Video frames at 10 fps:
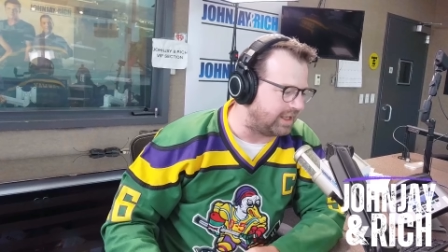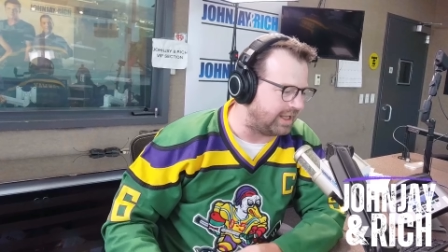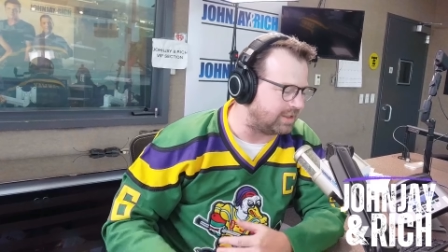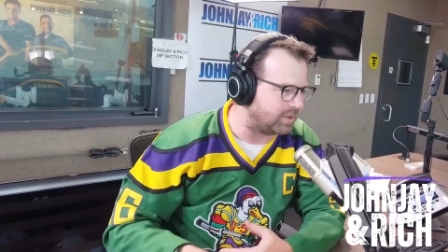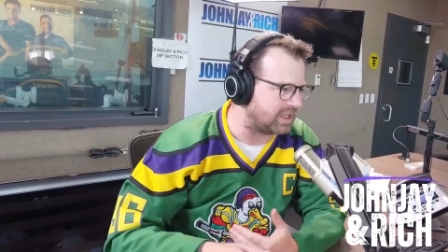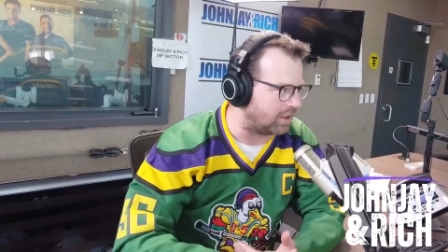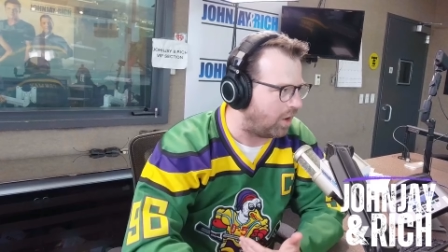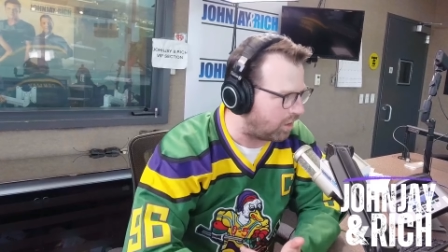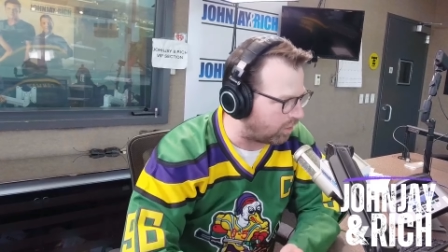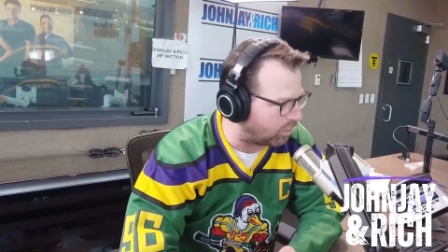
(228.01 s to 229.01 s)
And then when I get
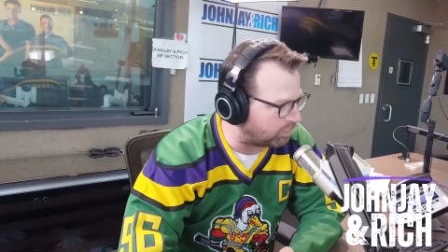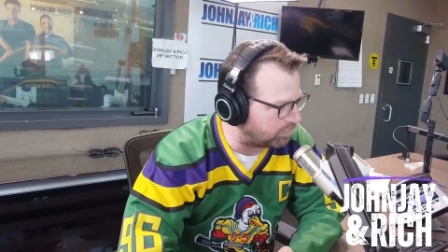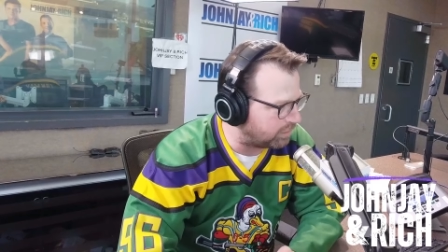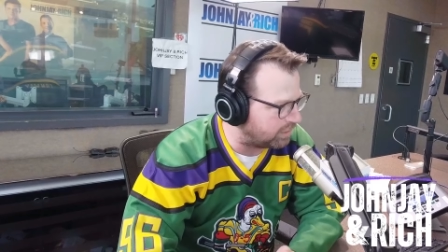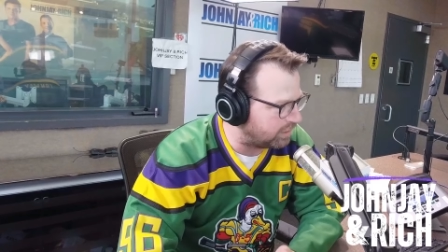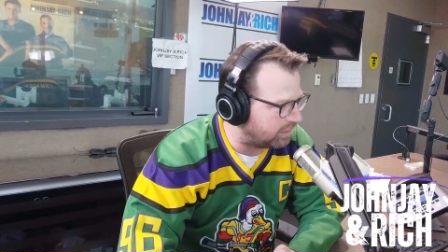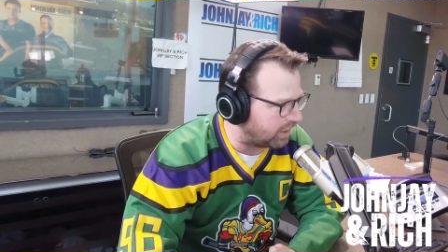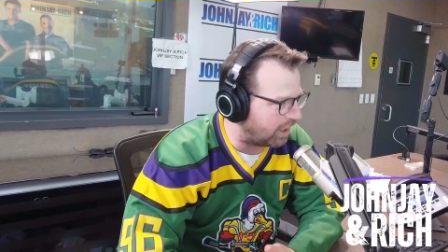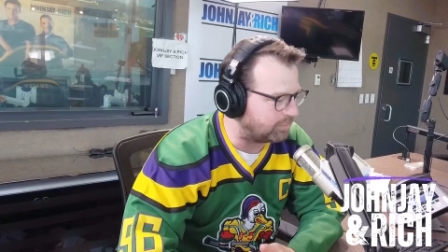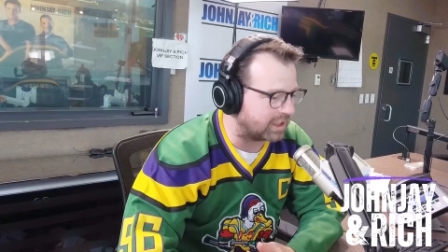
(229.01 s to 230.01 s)
home,
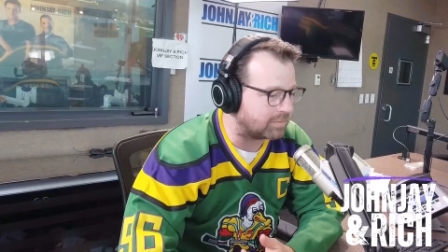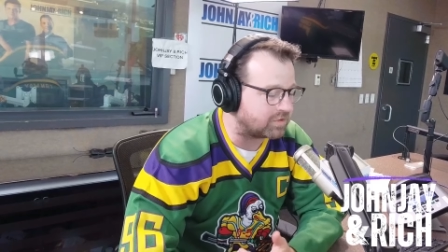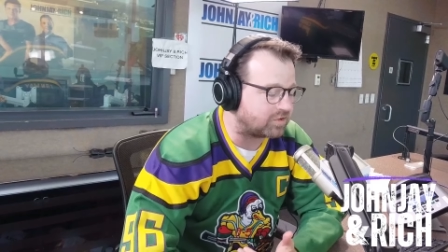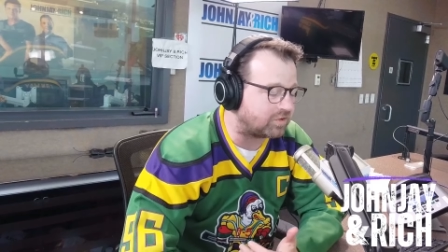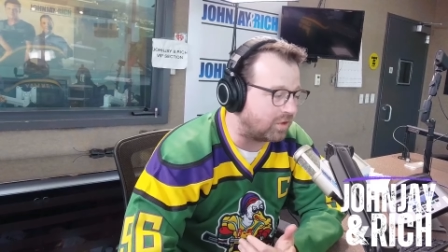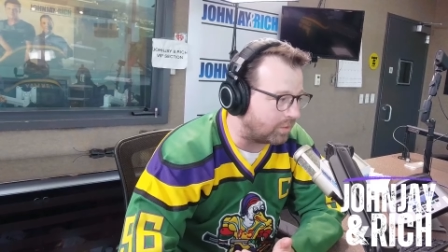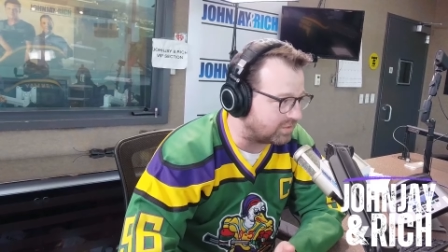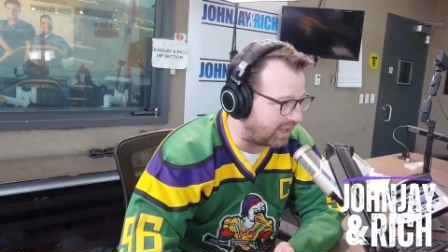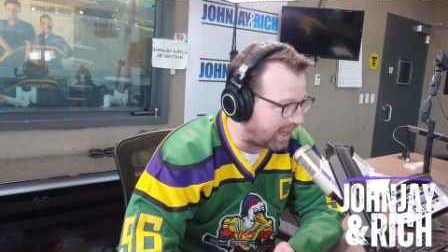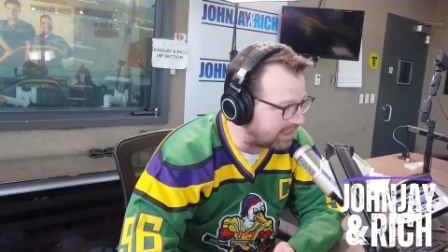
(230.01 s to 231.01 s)
I'm like, I'm so
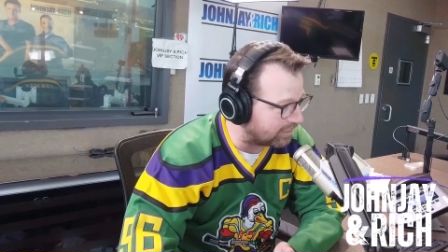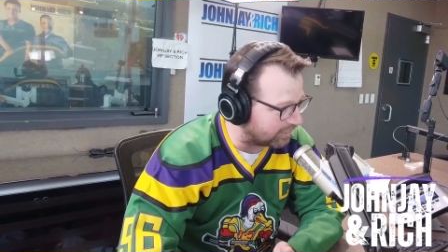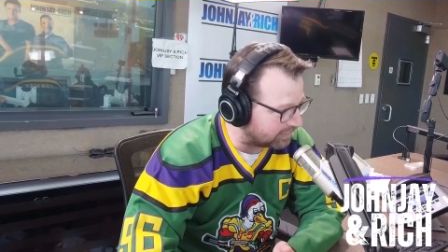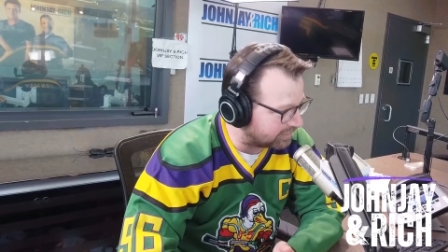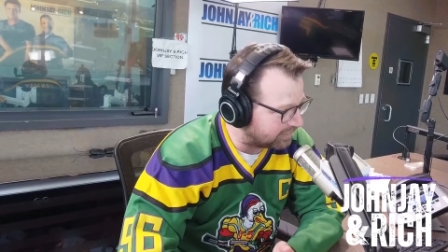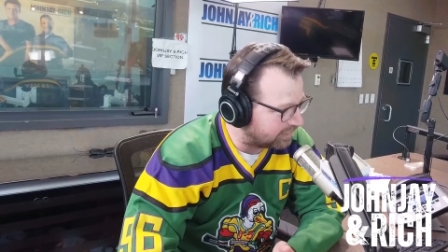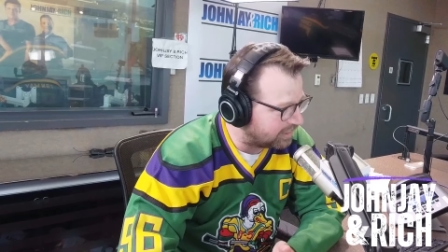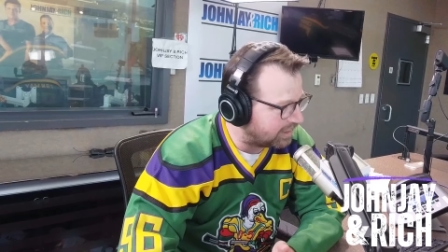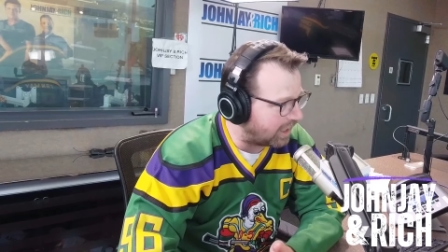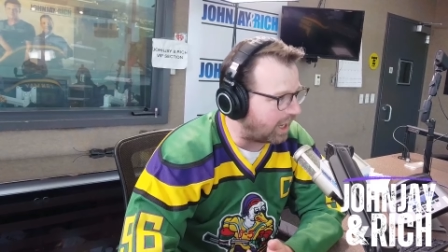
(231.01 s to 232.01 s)
tired.
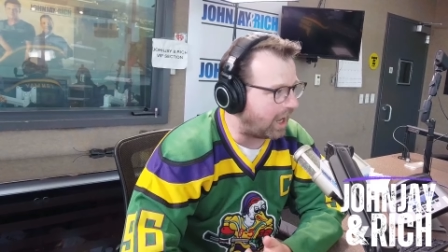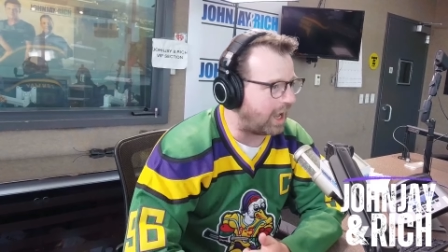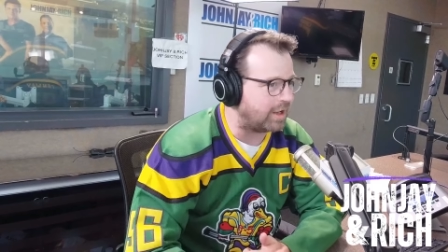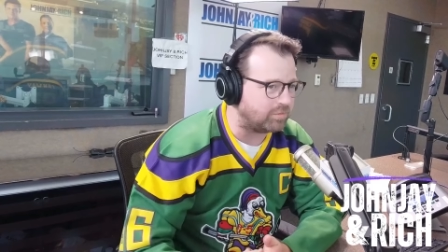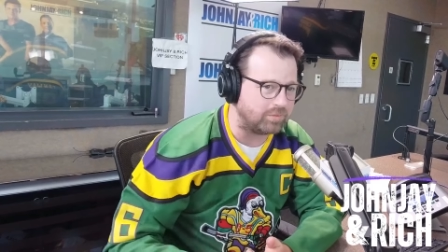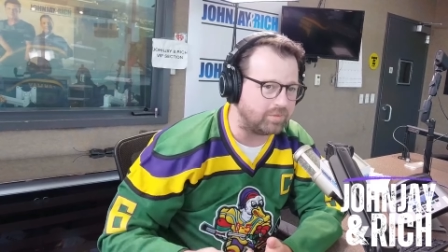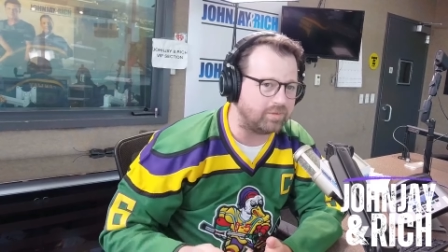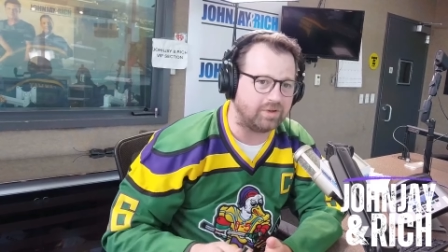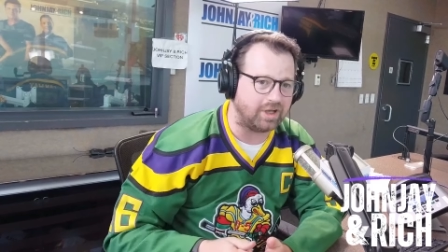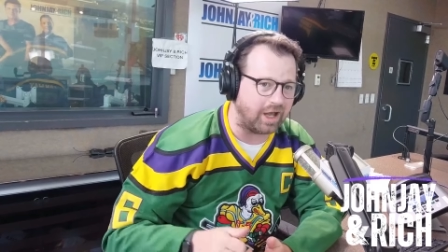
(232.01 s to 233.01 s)
I'm
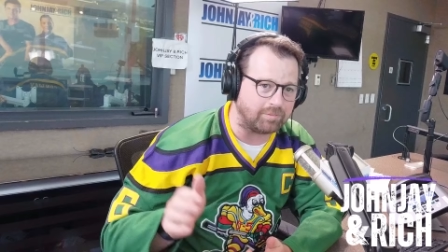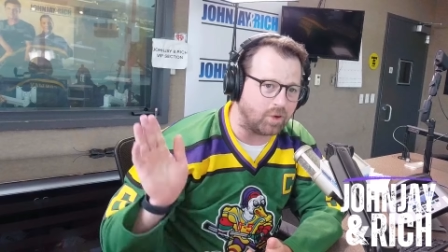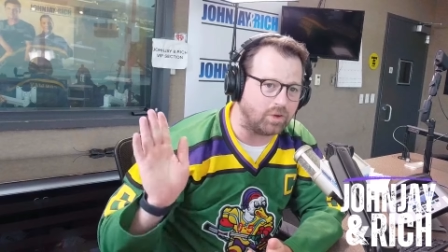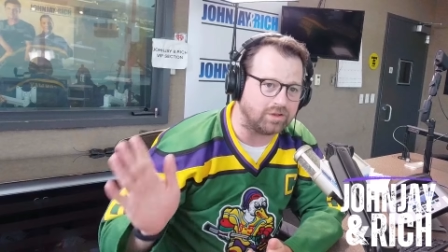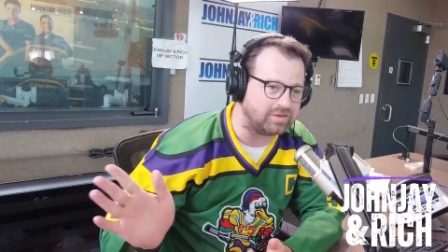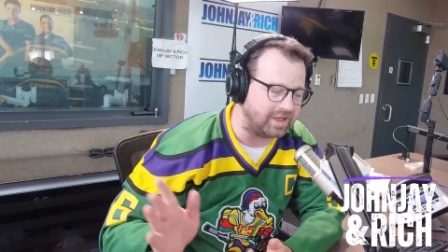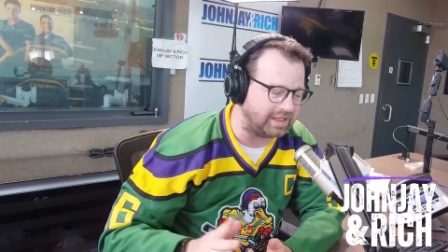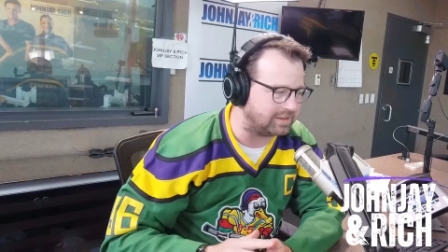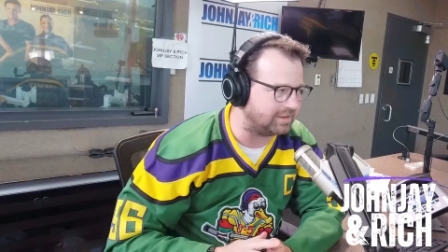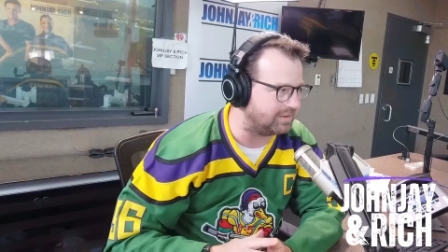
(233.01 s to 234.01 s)
I'm going.
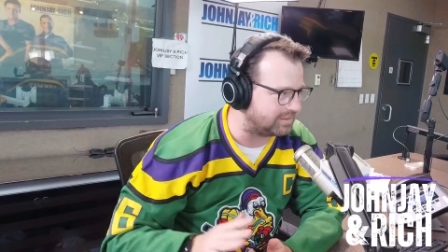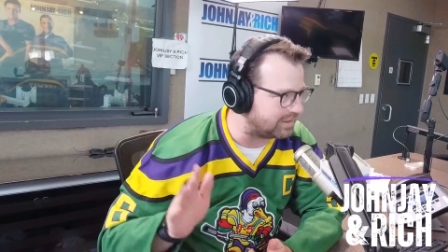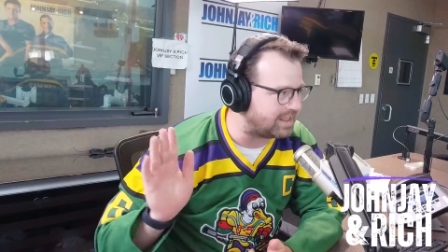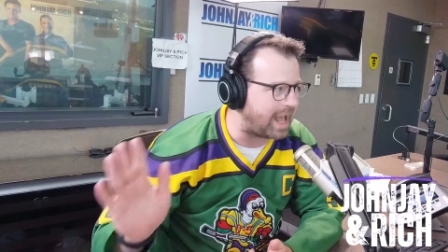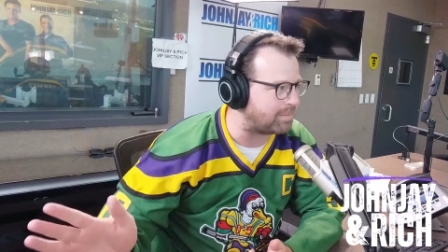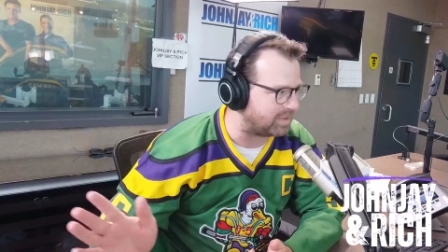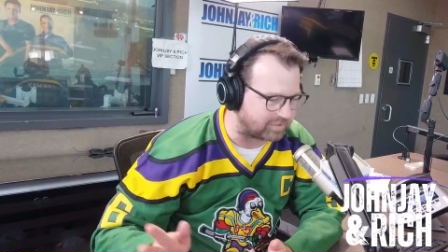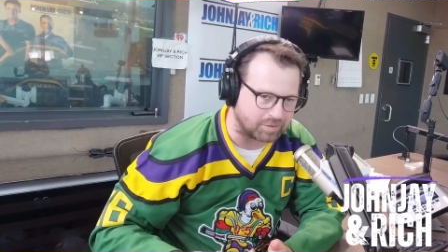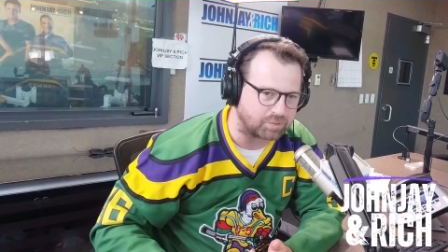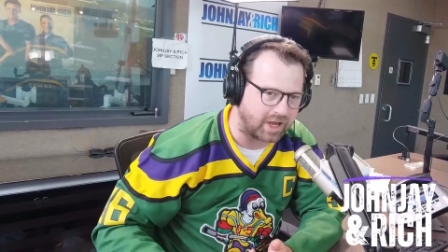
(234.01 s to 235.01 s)
I, the nap
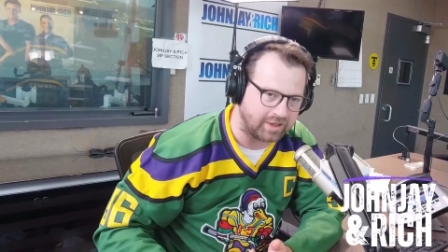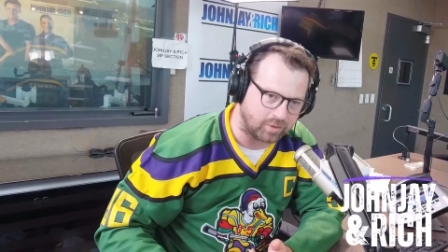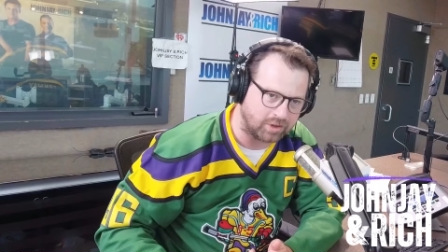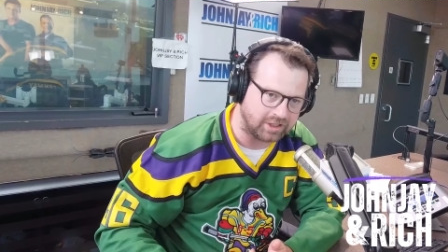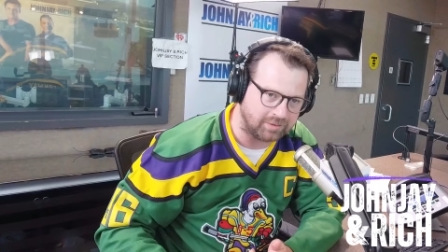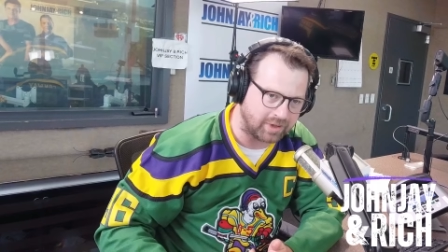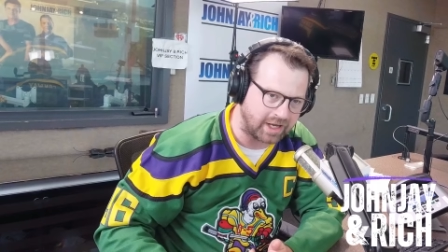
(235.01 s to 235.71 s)
is the priority, mhm.